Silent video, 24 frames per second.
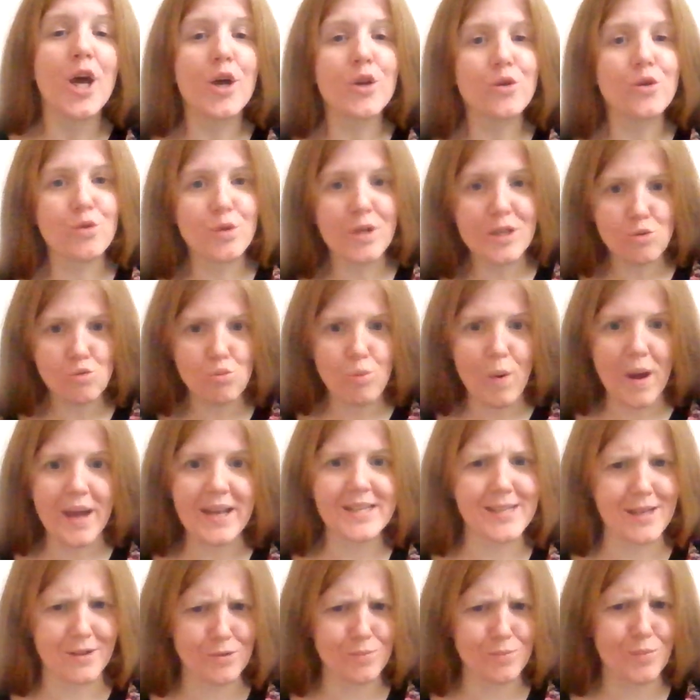So that's why it
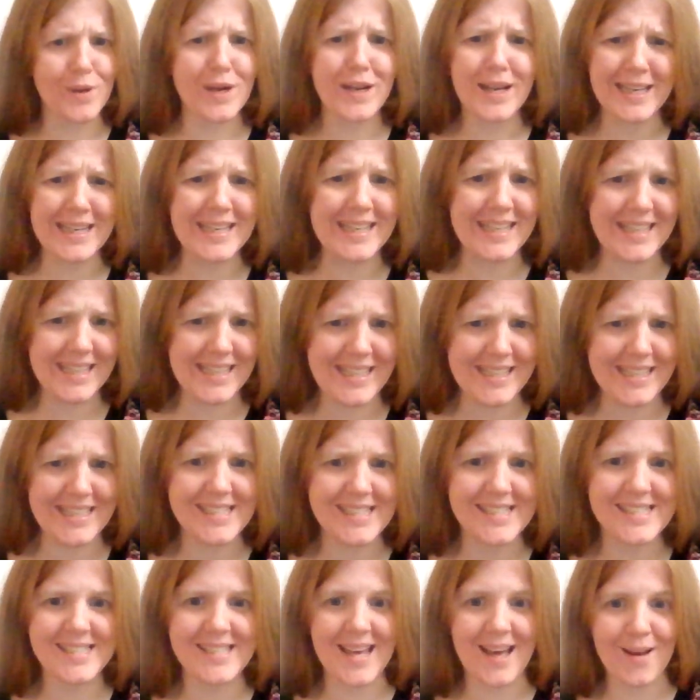sounds more like an E
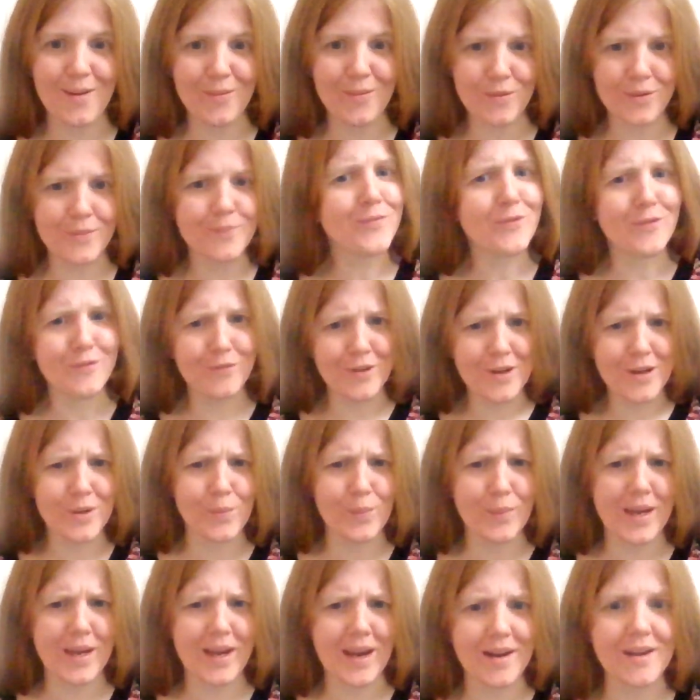sound. Very
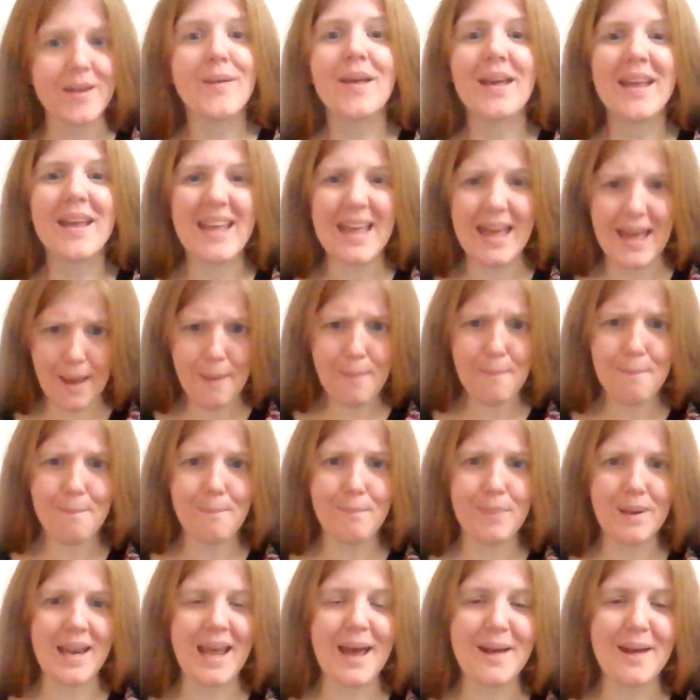weird.
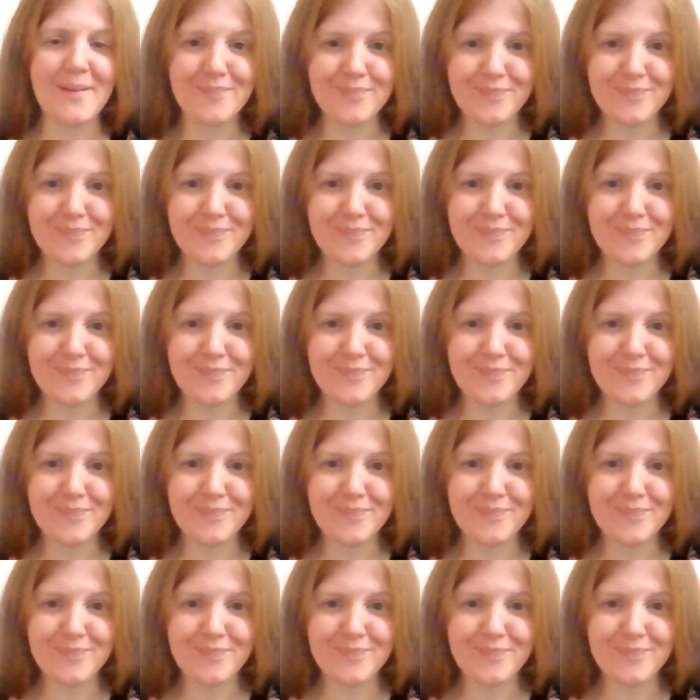Äpple.